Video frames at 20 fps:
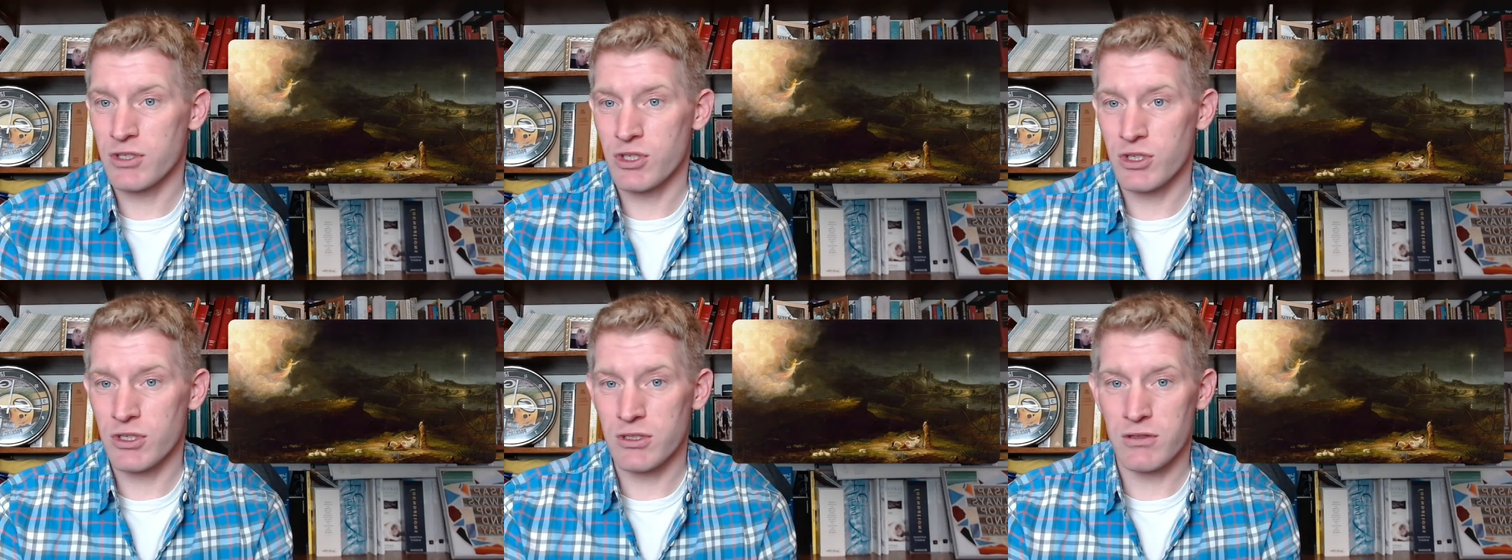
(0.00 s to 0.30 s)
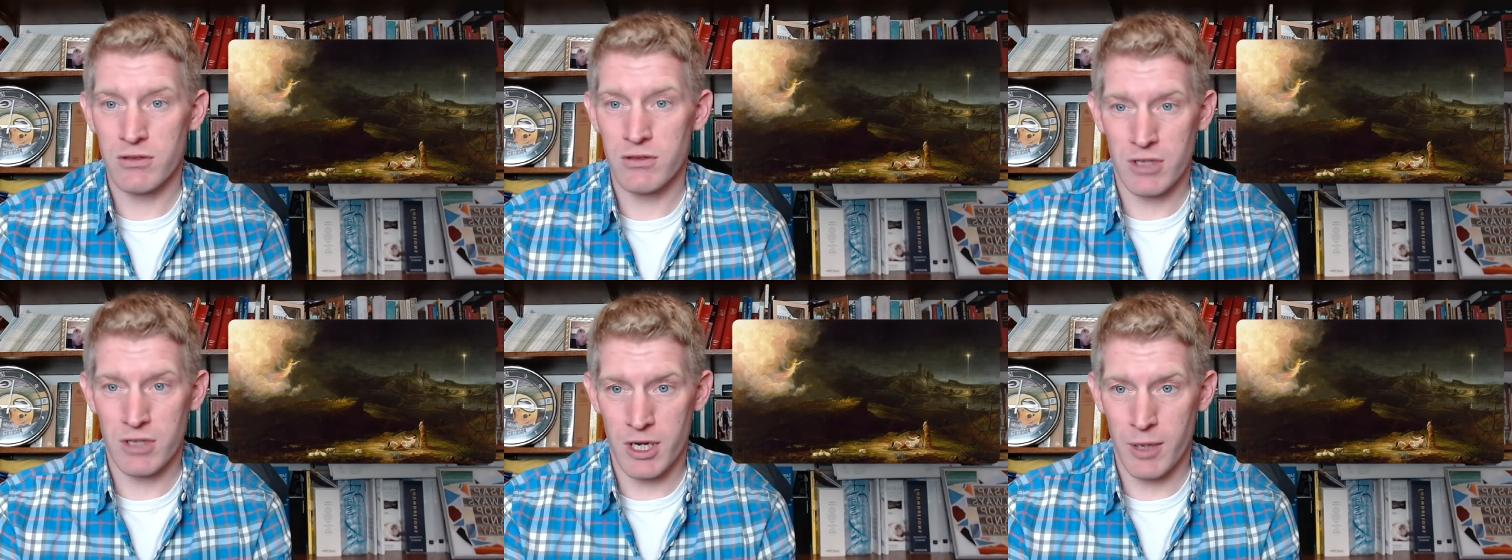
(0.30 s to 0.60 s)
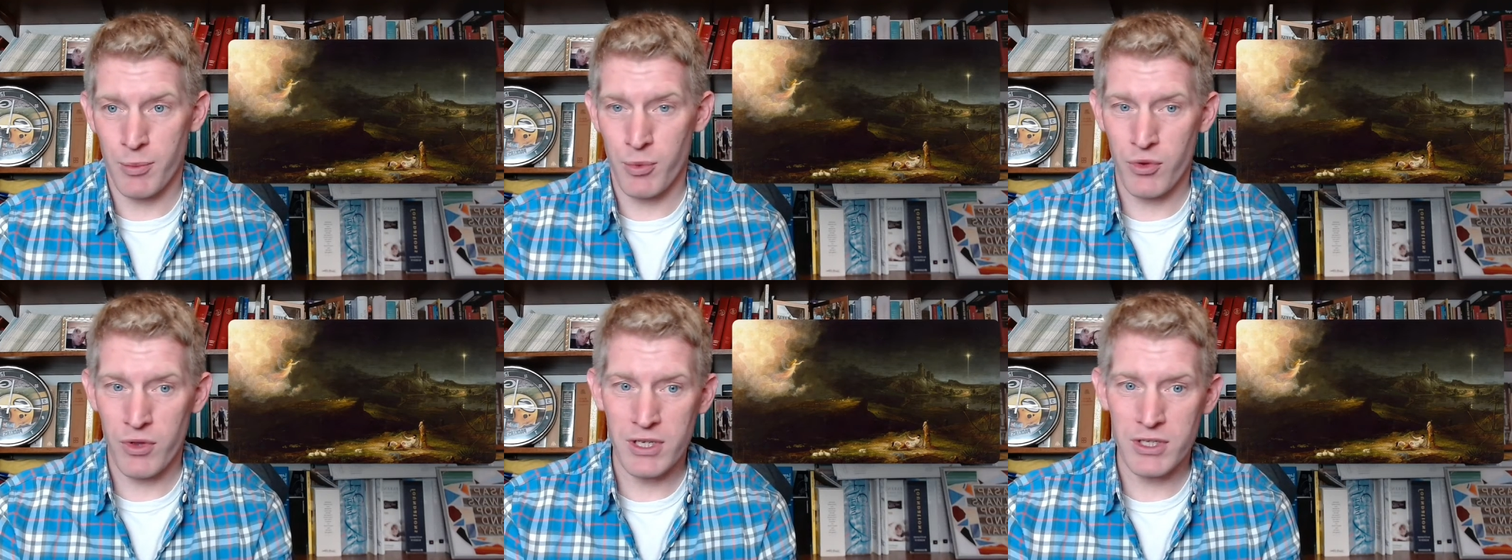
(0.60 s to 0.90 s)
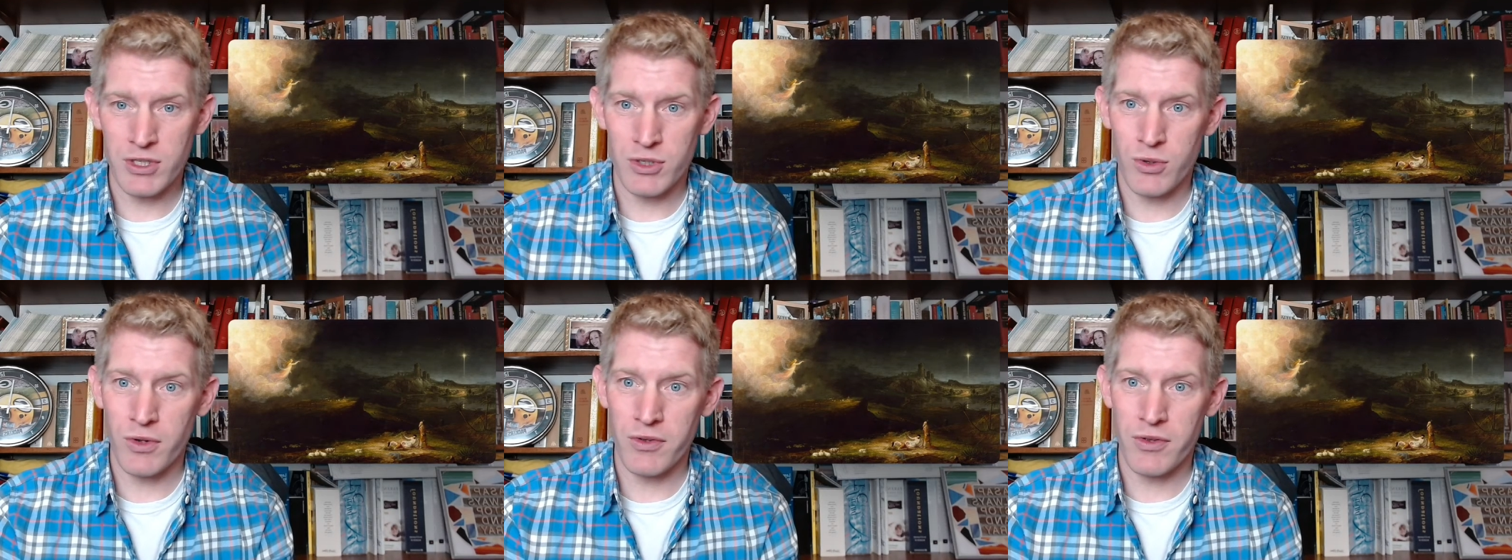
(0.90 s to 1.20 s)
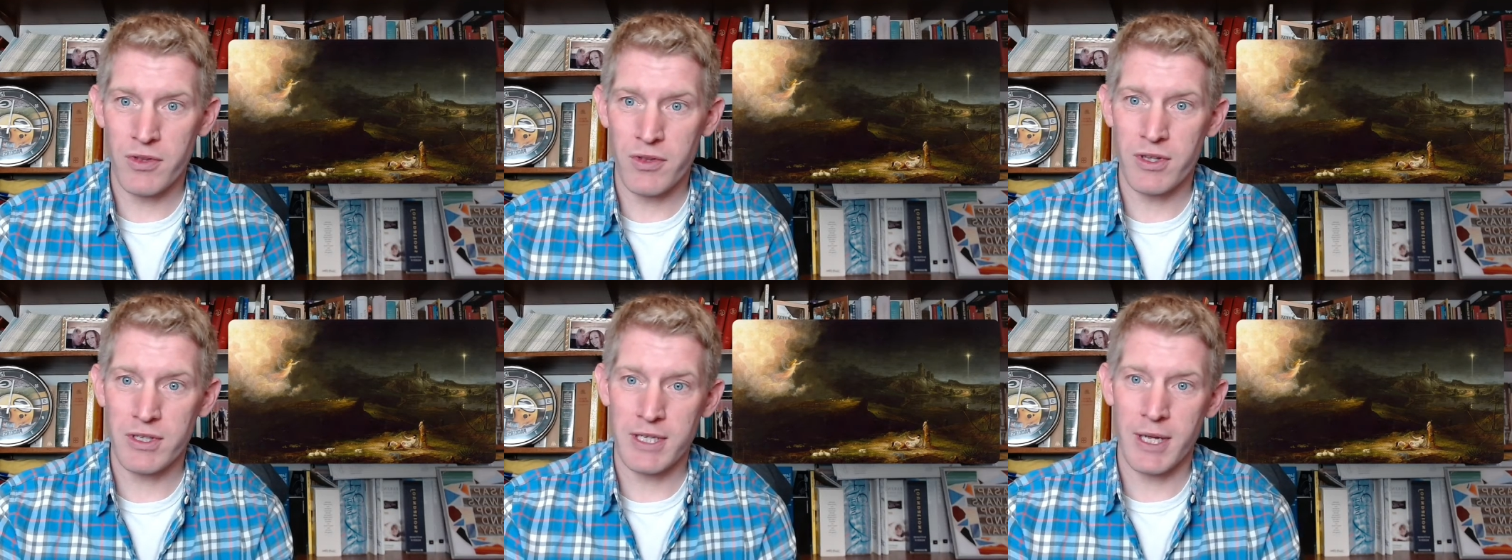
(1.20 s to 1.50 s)
just a couple days
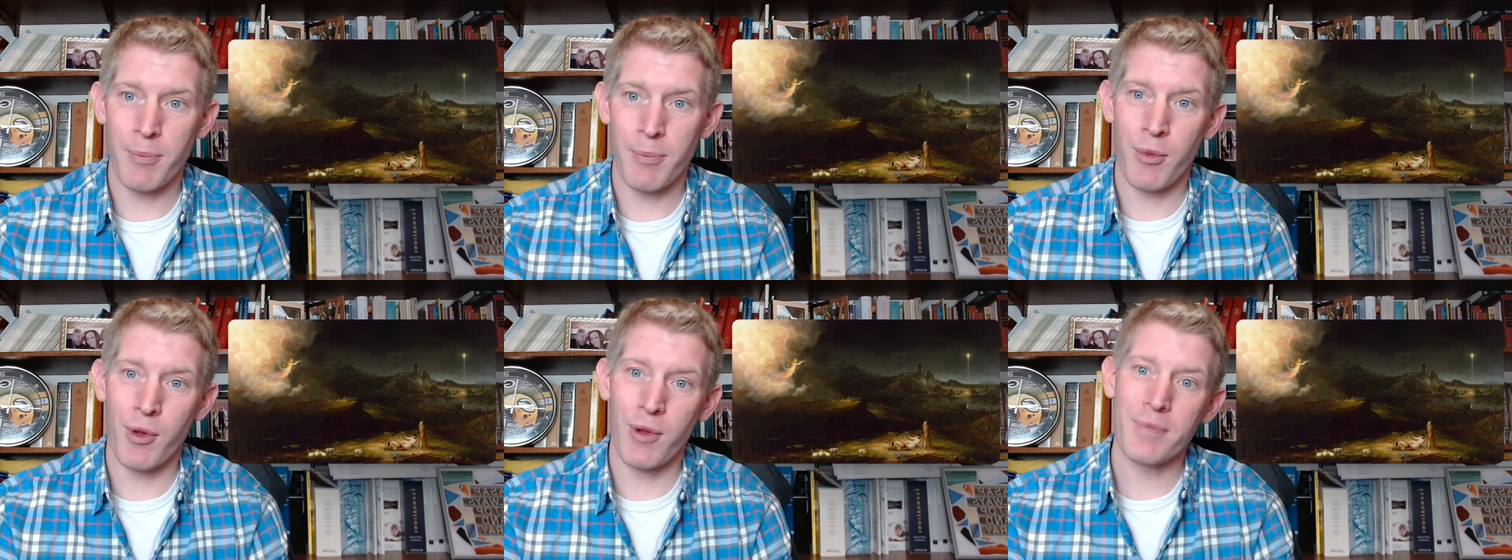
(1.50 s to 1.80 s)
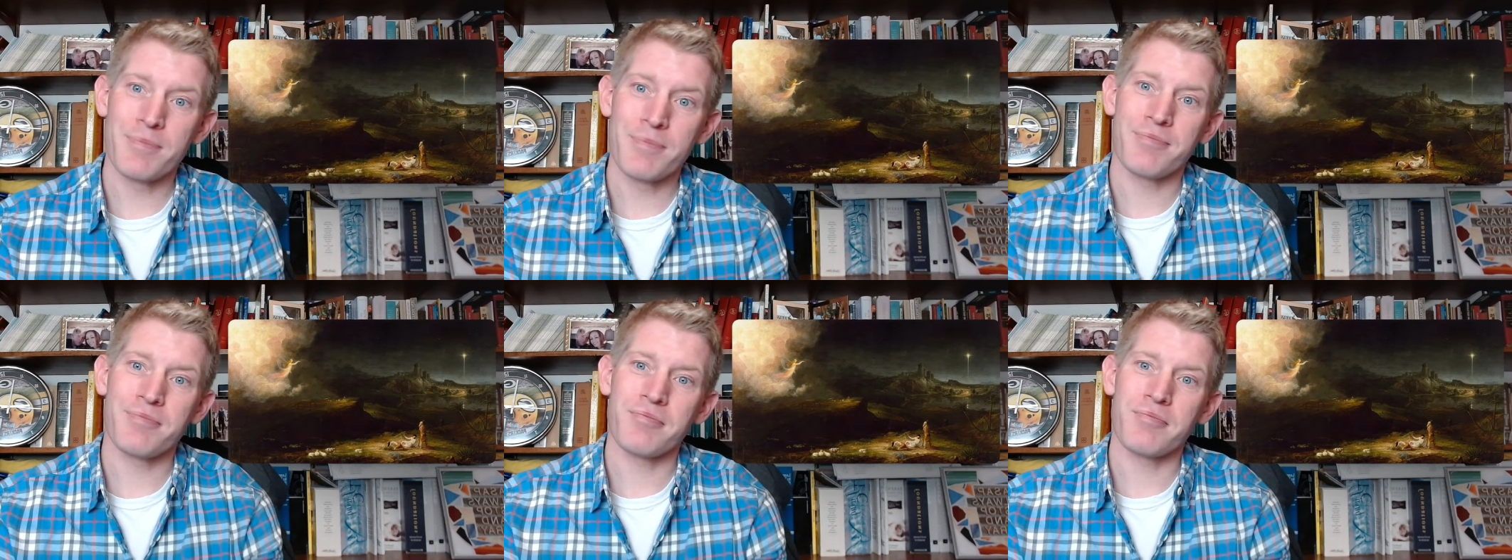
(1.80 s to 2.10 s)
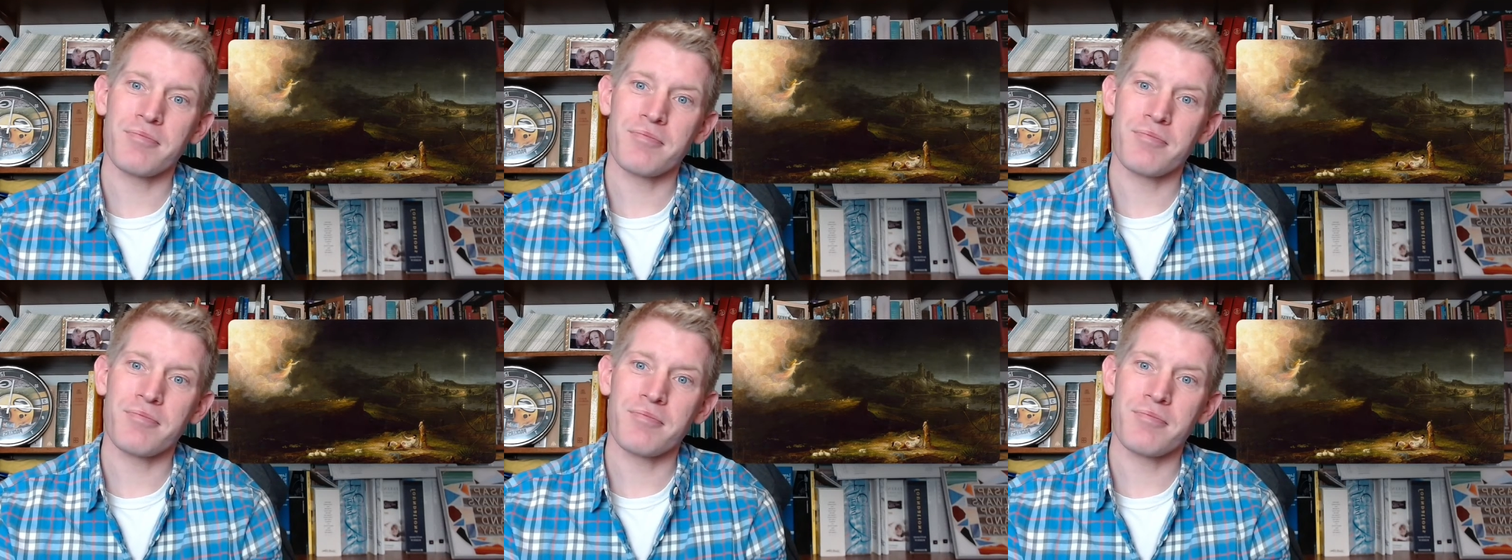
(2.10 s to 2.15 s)
old, in the temple.